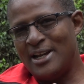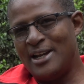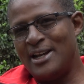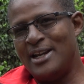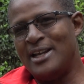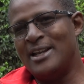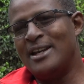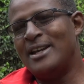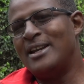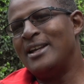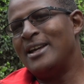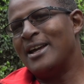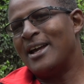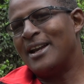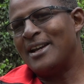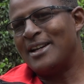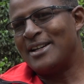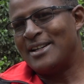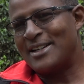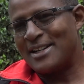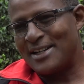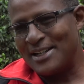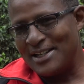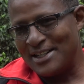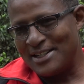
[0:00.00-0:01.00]

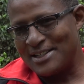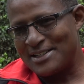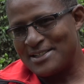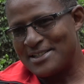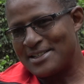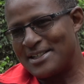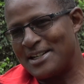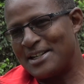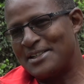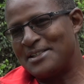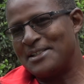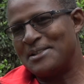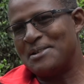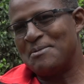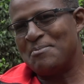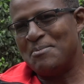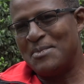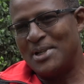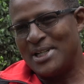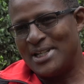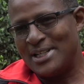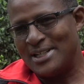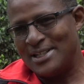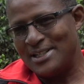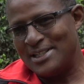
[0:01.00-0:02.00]
Indian drink started
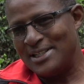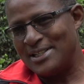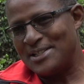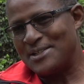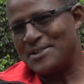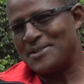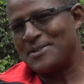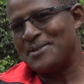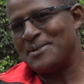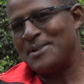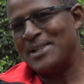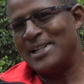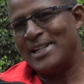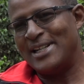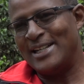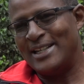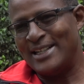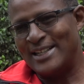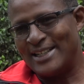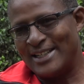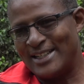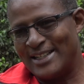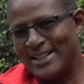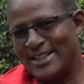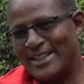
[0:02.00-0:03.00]
making its way
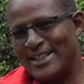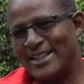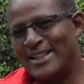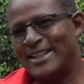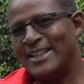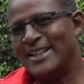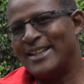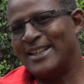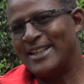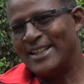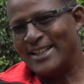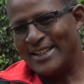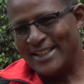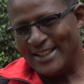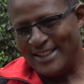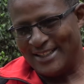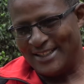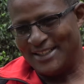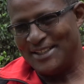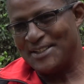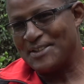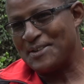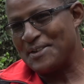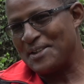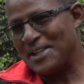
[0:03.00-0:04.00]

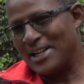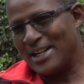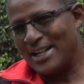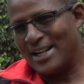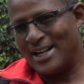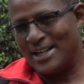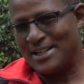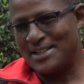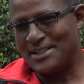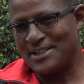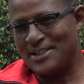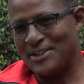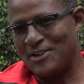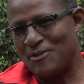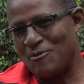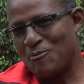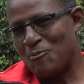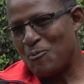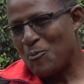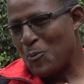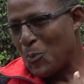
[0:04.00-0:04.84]
into the country.